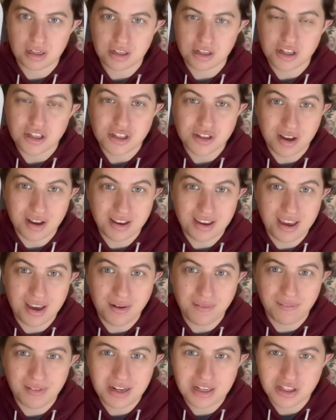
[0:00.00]
So I
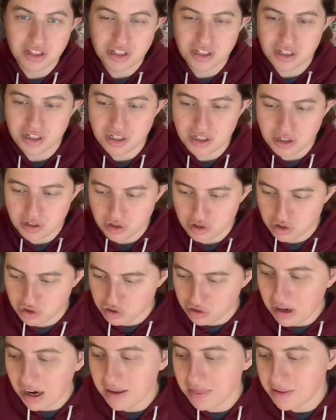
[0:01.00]
can't wait to
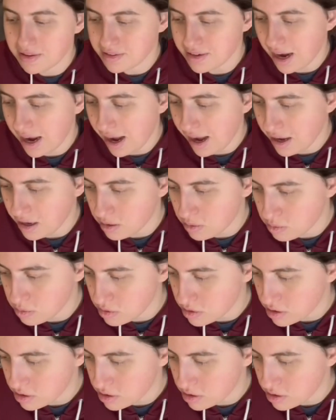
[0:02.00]
try this guy out.